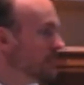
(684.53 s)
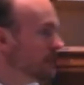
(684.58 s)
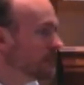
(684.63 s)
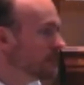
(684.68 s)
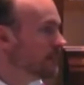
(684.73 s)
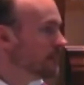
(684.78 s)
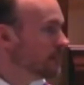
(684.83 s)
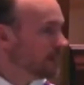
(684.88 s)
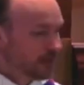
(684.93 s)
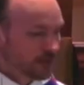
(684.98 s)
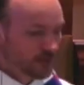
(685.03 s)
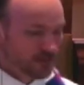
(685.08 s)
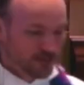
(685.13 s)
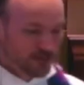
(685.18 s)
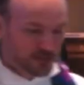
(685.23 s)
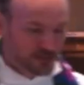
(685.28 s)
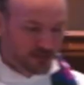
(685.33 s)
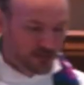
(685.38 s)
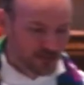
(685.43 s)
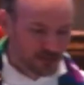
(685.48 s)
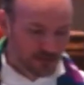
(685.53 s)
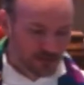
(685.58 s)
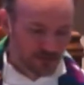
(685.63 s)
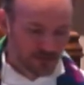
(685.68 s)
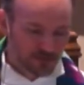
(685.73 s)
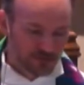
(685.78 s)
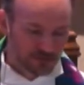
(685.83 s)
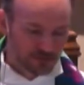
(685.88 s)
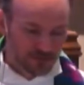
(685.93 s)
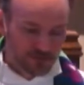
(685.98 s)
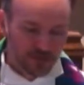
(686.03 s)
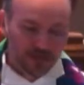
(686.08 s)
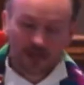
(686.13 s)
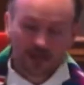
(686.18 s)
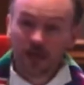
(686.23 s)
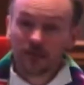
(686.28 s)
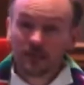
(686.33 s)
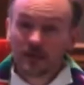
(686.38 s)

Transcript: I don't know what to do. But